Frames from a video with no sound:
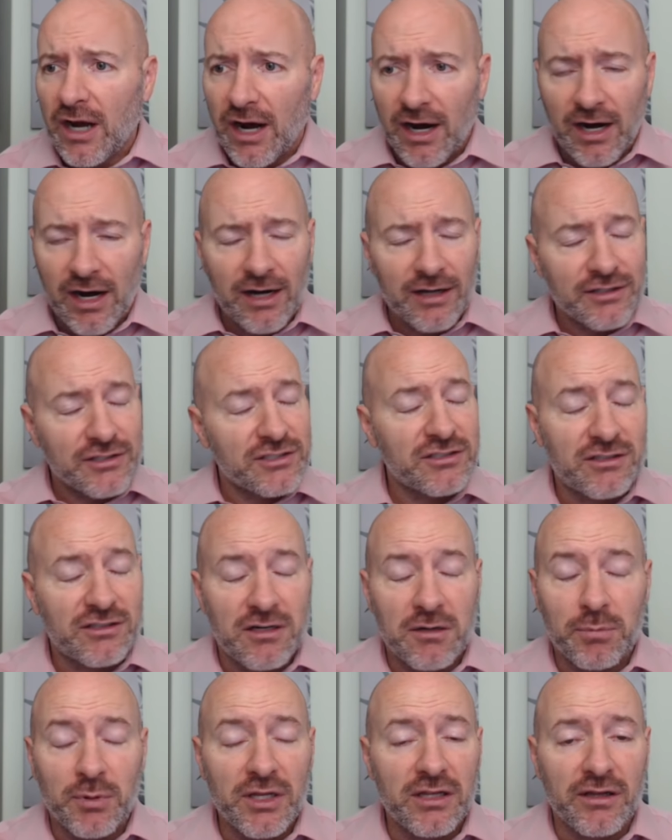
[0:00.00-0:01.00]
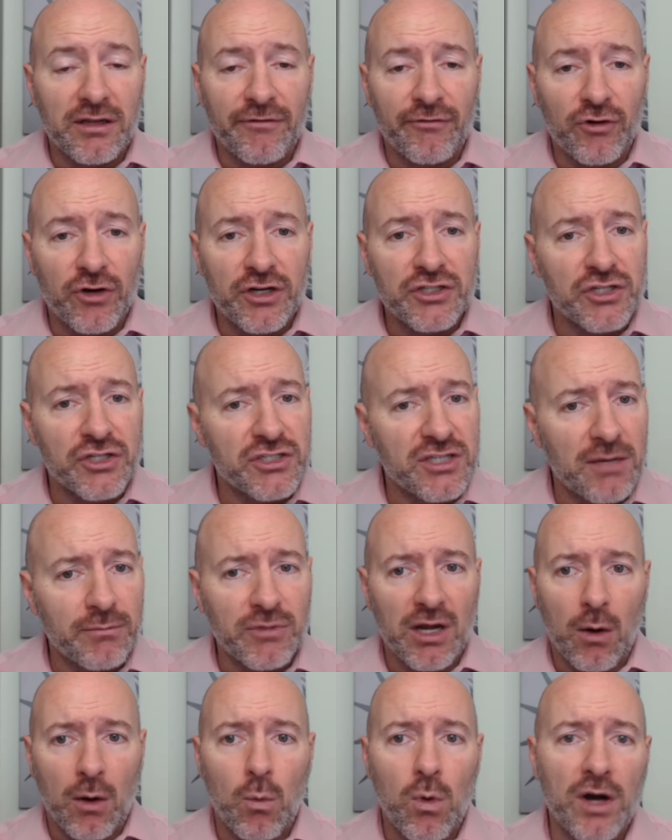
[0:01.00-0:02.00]
Uh, it's completely free, just
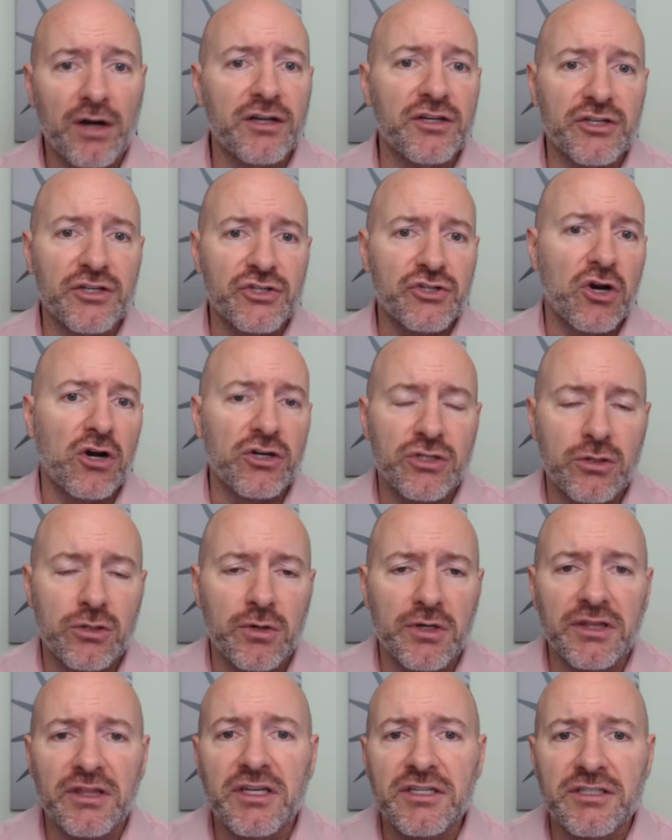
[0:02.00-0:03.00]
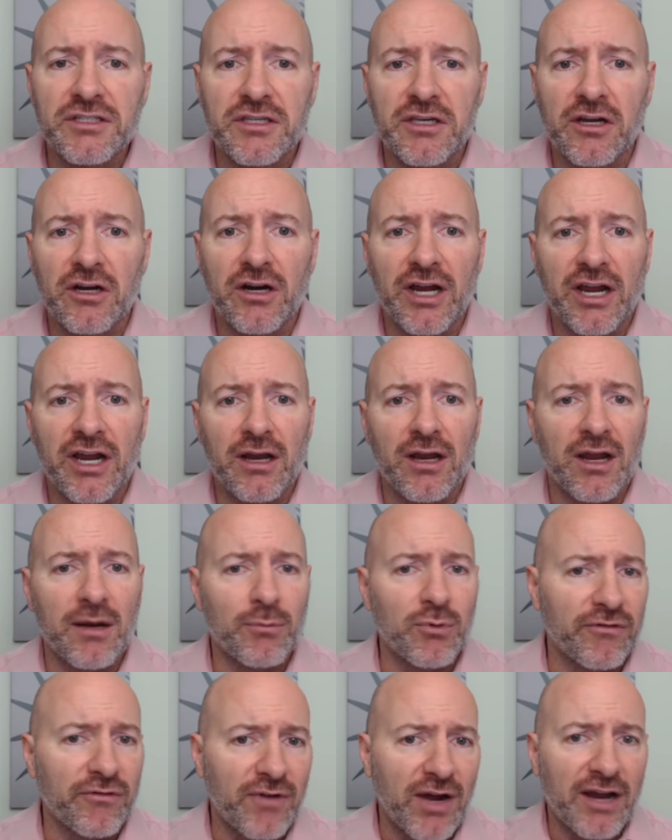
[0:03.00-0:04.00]
something I wanted to start doing this year and, and
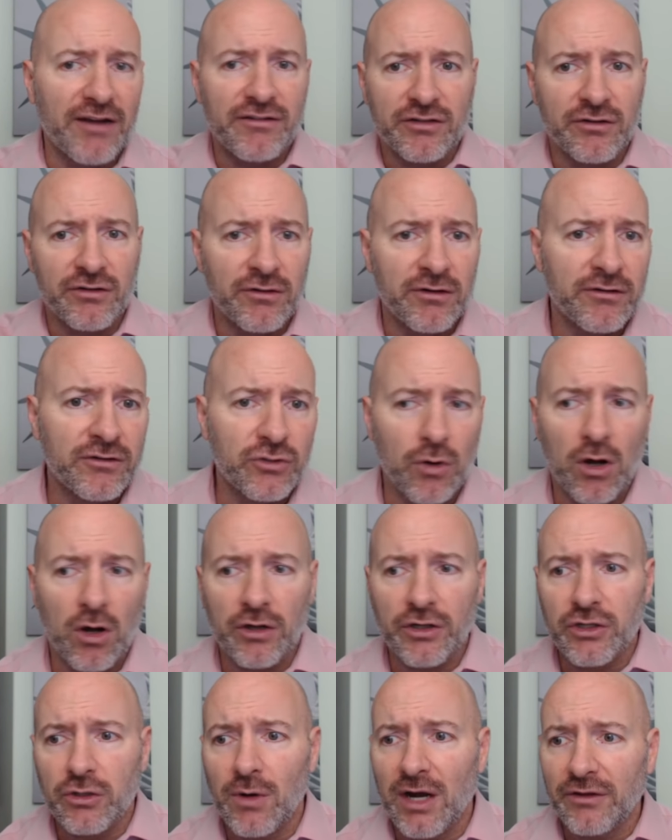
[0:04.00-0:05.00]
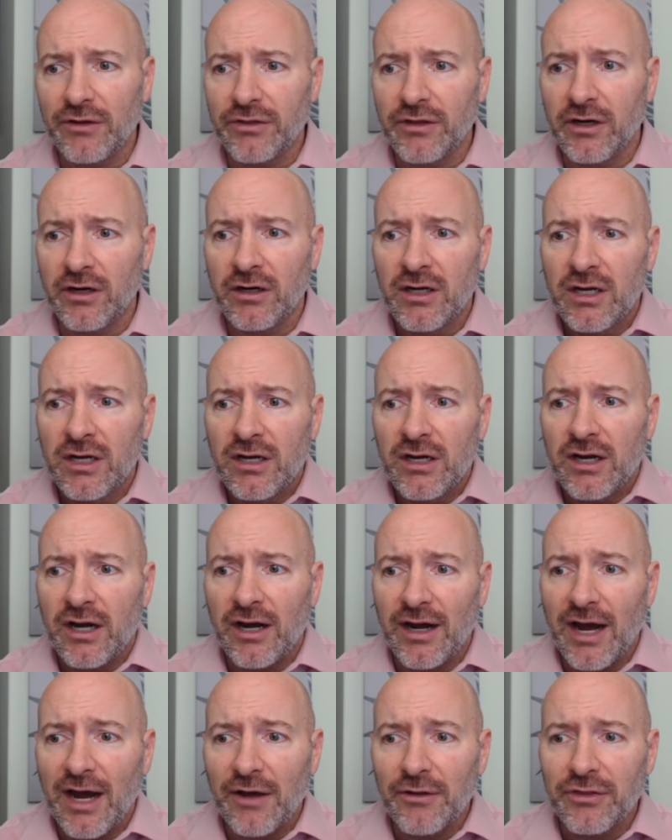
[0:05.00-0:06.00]
provide to to all you out there uh,
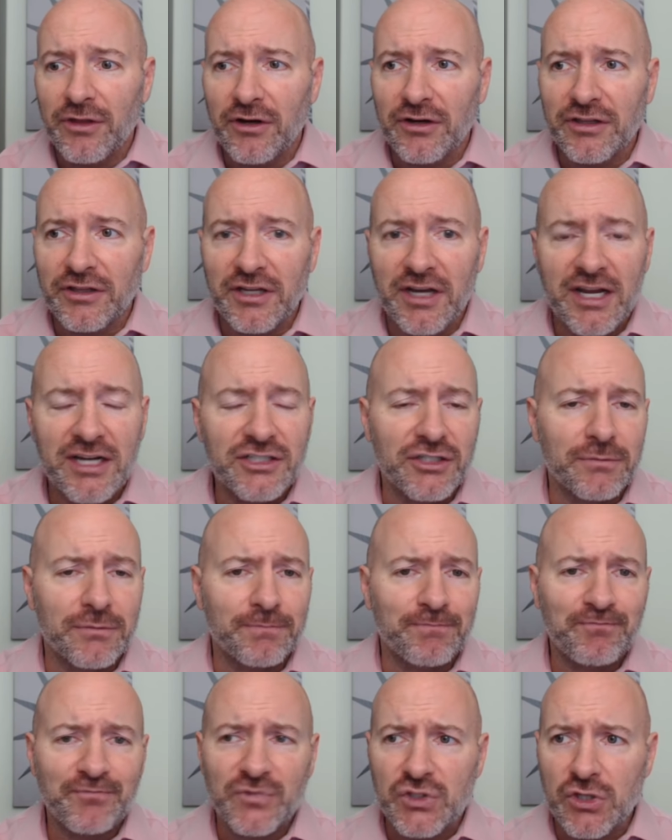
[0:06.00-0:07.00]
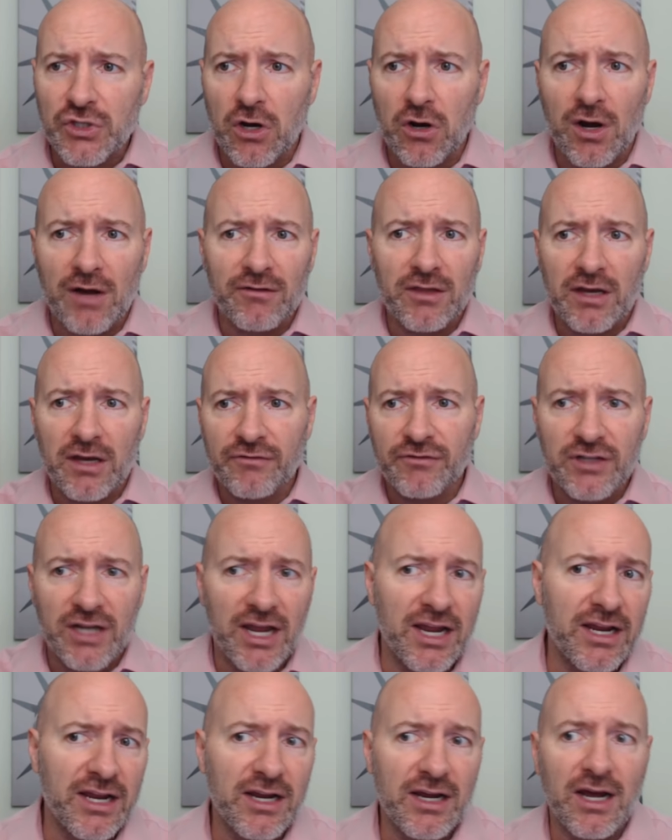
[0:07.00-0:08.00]
out there in the nation. So I left
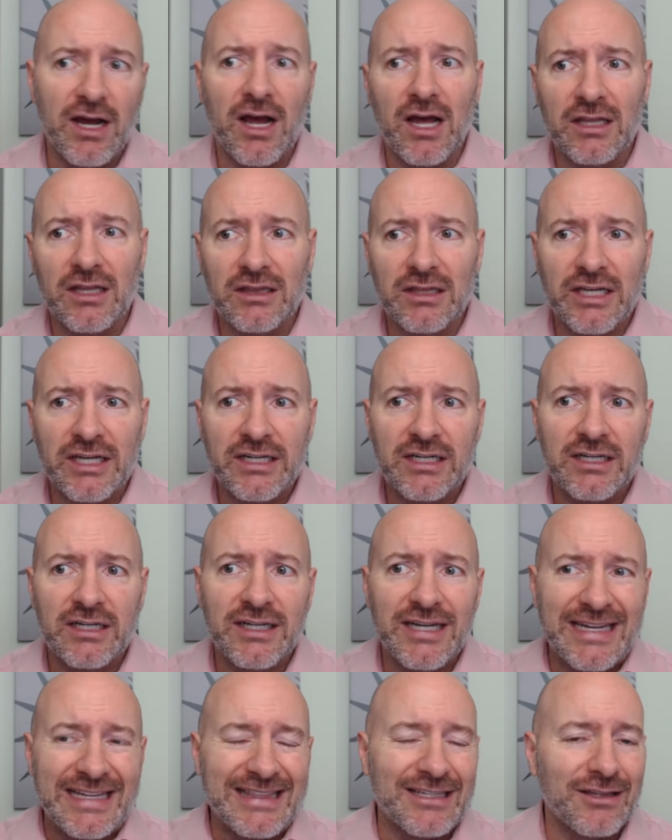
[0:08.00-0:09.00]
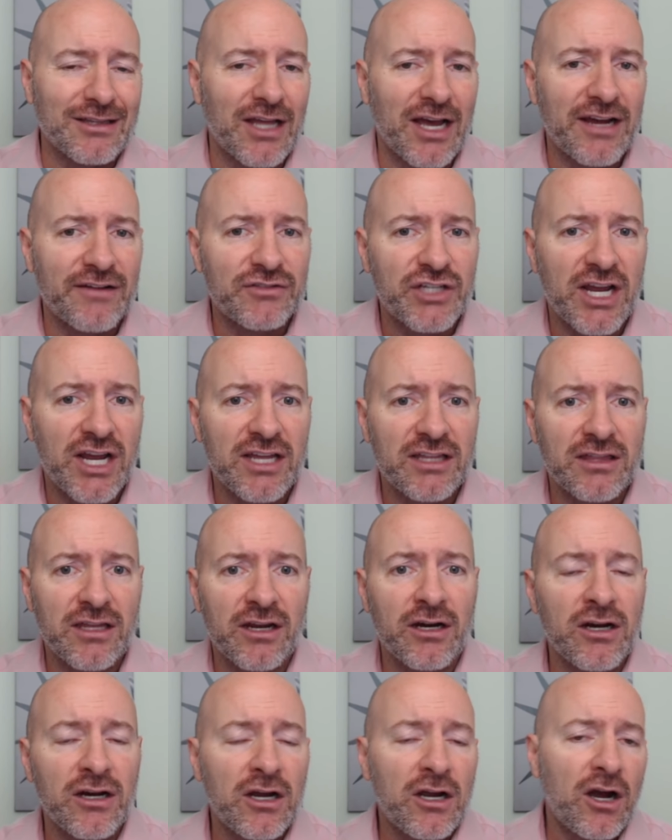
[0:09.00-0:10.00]
a, uh, a, link in the live chat
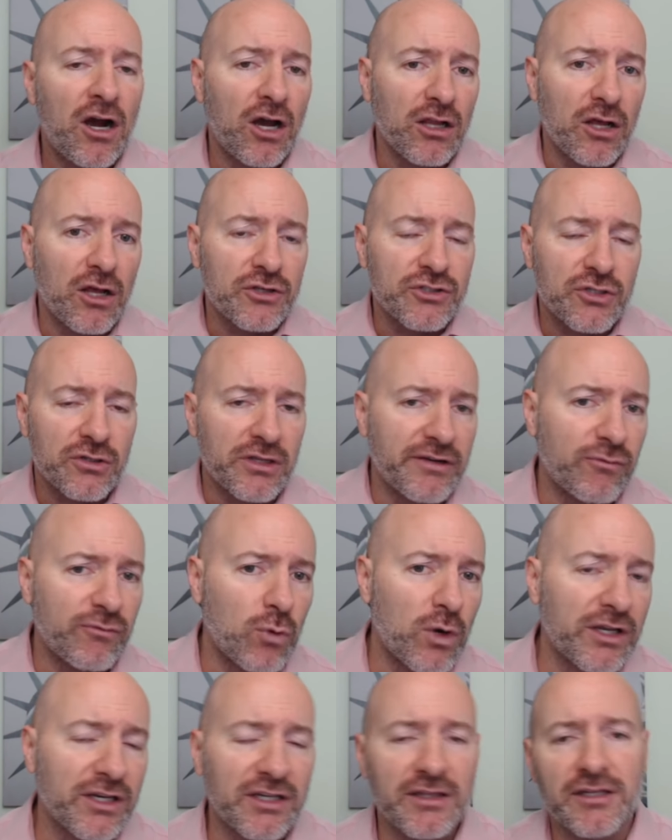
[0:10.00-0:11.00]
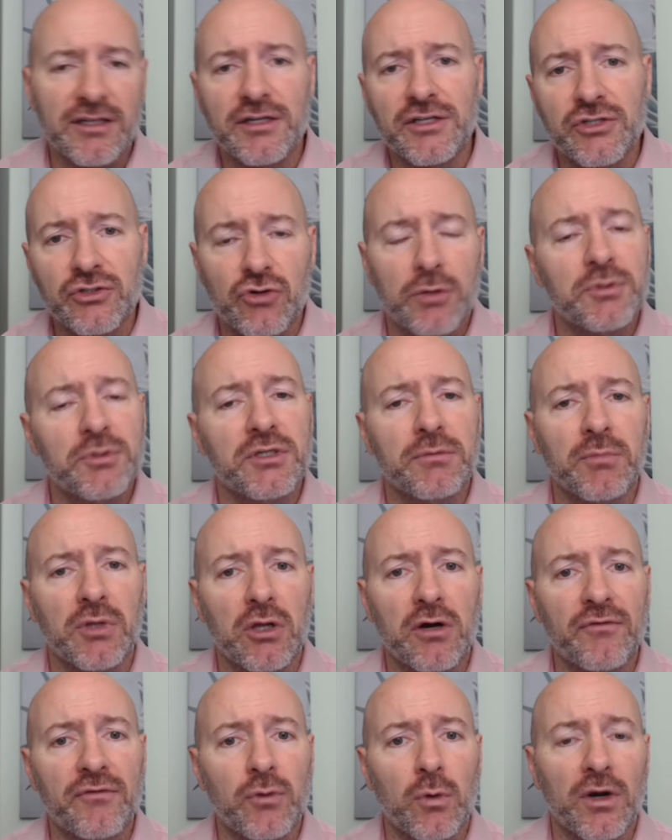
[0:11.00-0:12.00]
there. I'll also leave one in the description
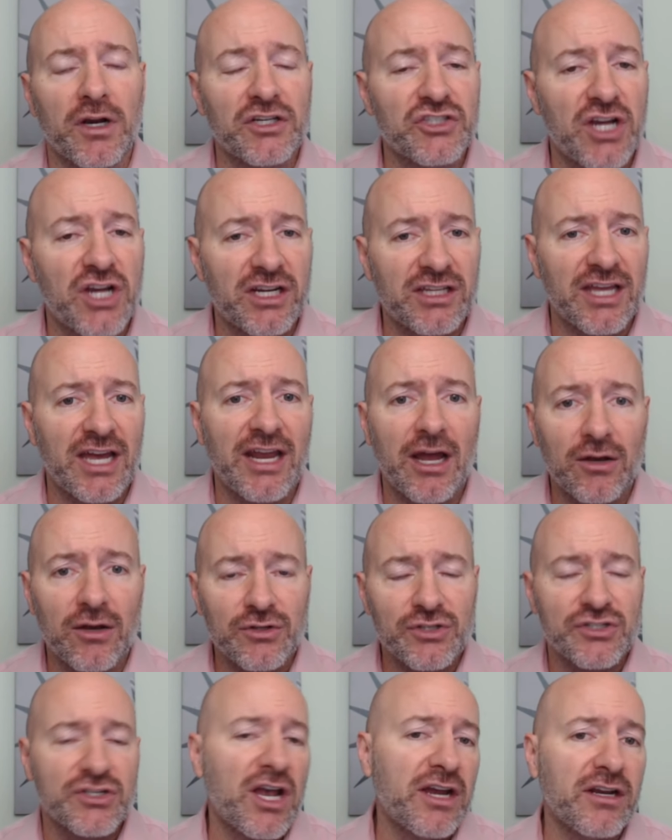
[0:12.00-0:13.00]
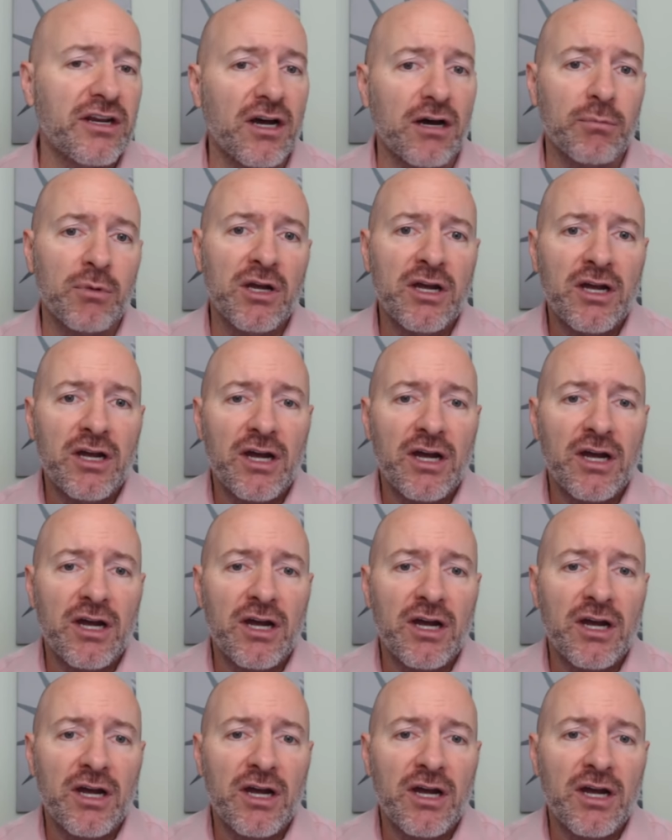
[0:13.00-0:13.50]
below if you want to check that out. Sign up.